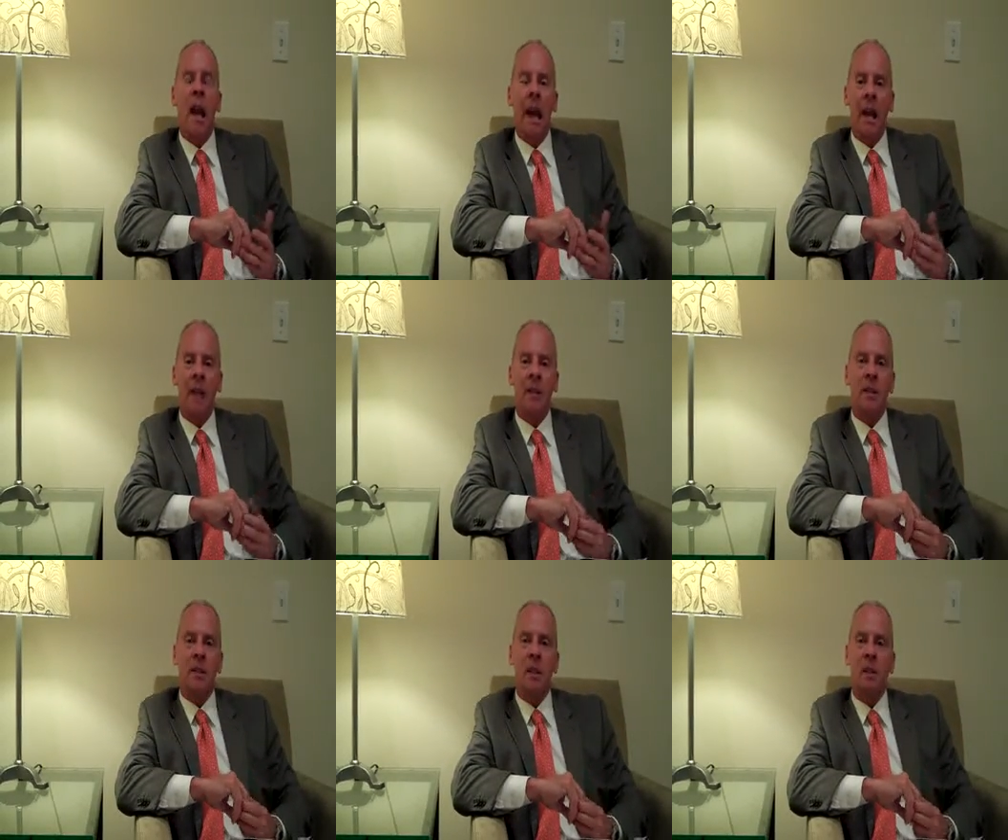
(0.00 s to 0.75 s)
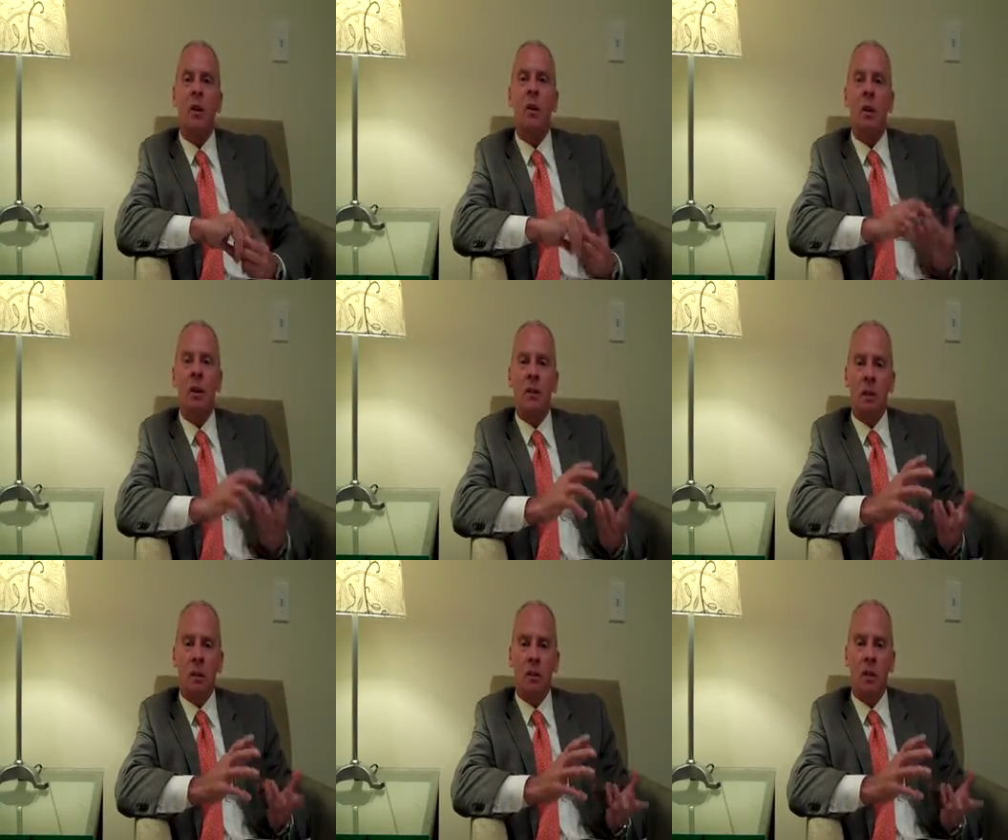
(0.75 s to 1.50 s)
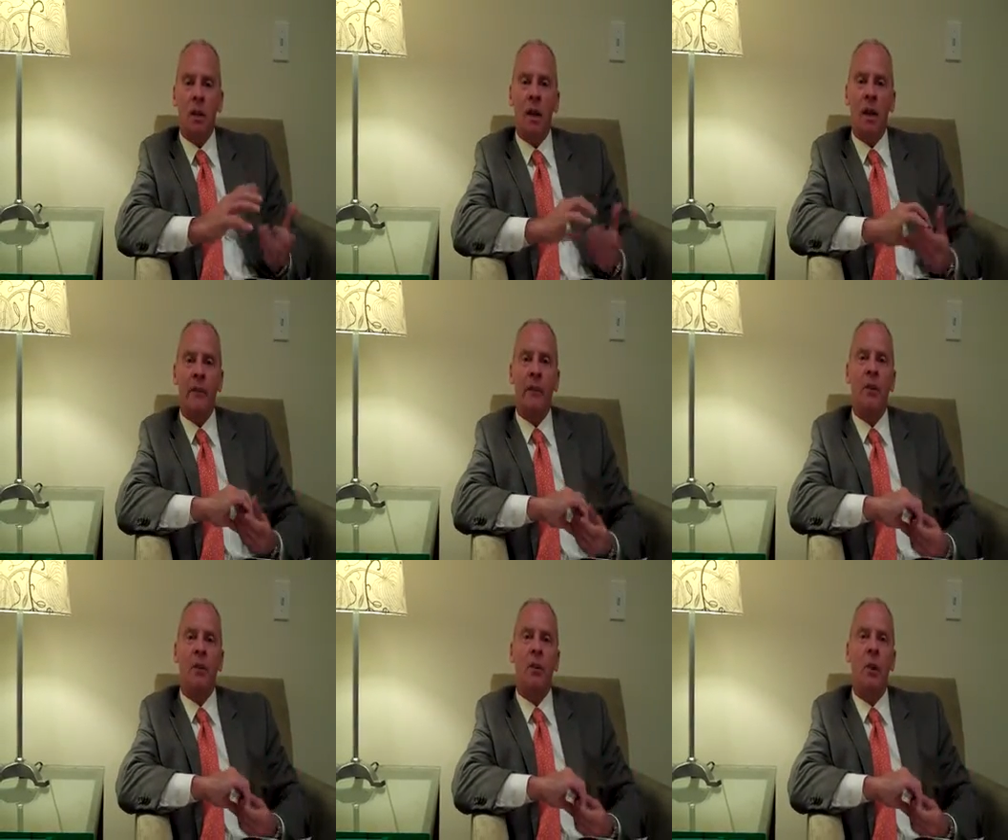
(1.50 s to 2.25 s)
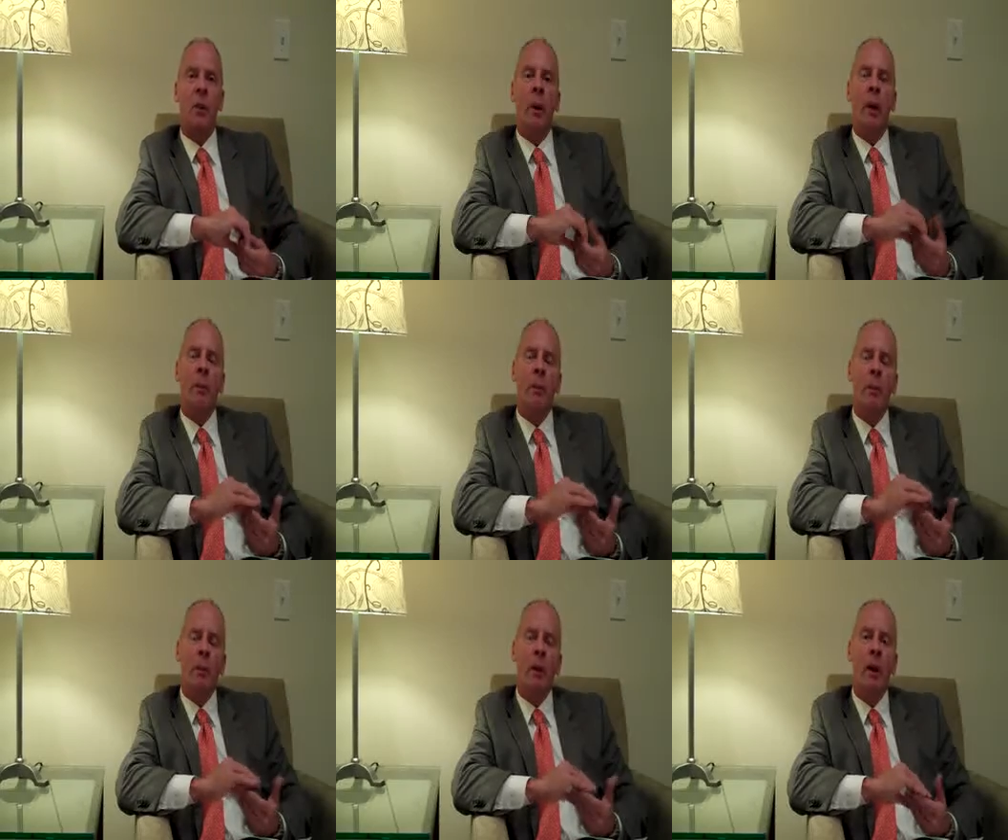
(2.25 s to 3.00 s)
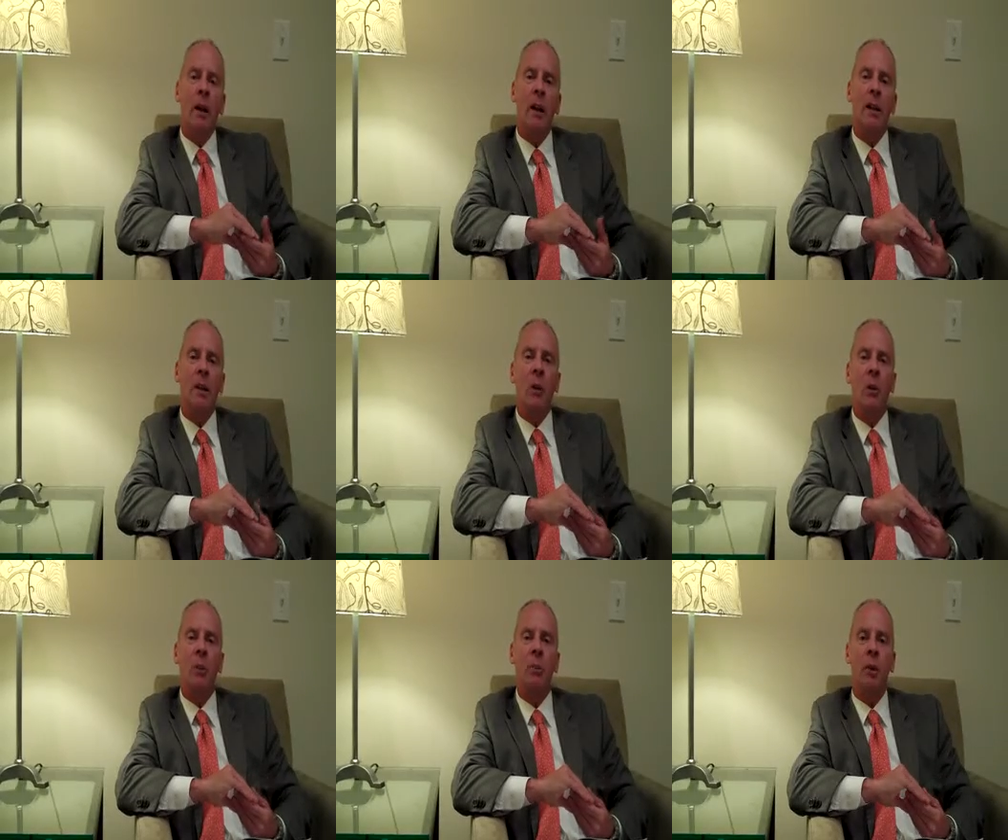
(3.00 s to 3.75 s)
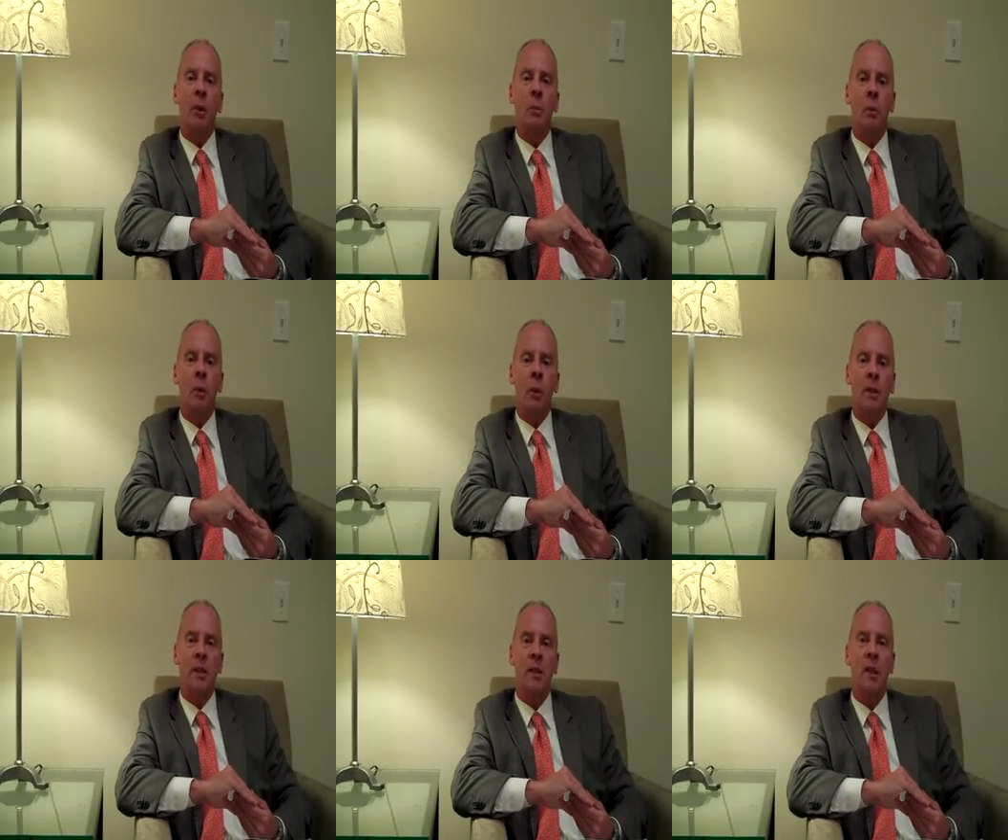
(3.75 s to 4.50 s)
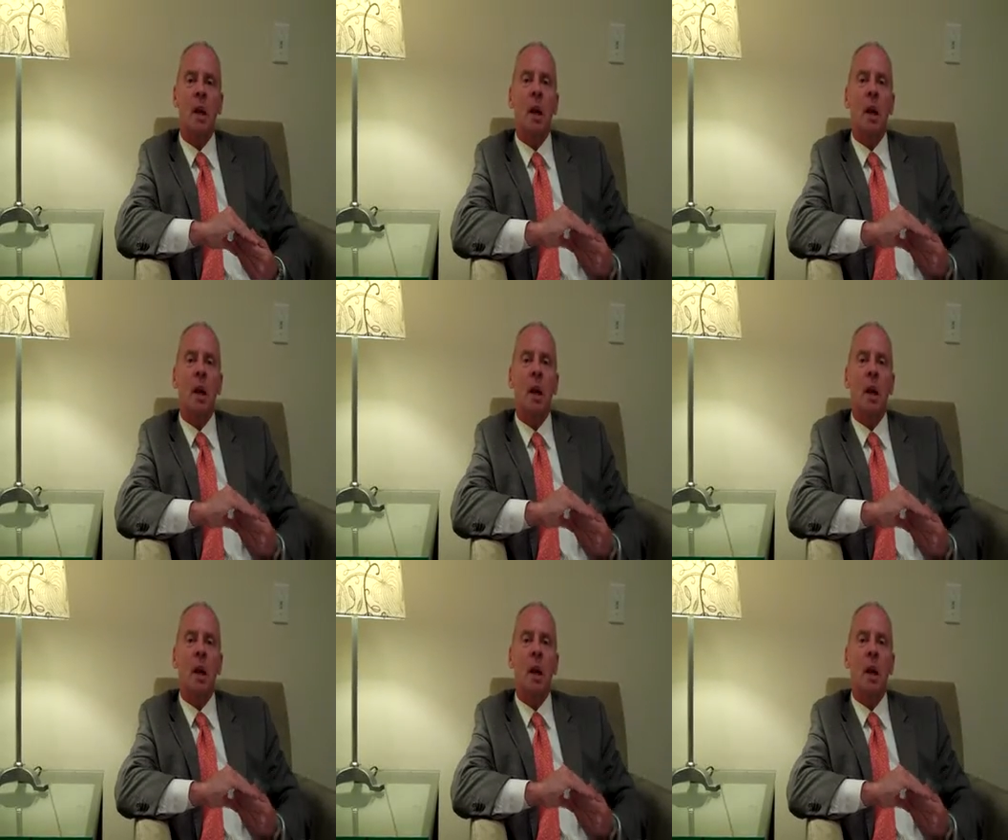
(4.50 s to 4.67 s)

and took a lot of inventory away, but they bought at the lower price points.